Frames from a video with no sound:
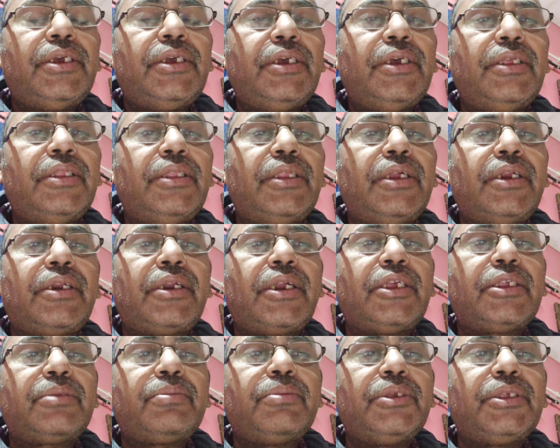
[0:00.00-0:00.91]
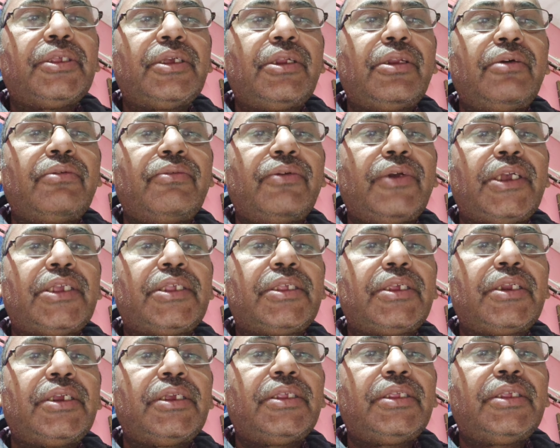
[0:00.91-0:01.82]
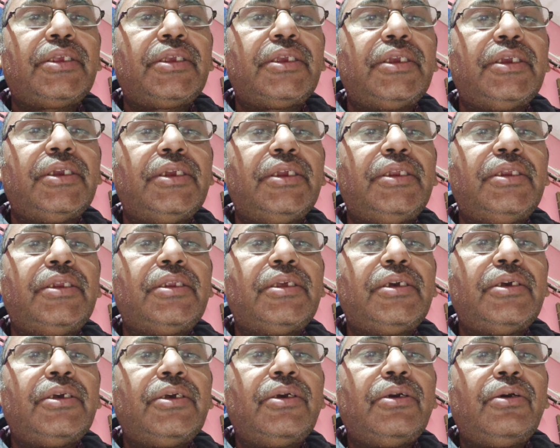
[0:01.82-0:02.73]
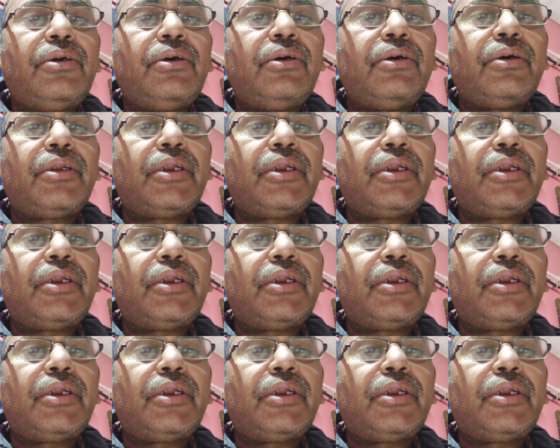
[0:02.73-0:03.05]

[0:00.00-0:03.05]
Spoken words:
In the transmission of X-rays, heat, or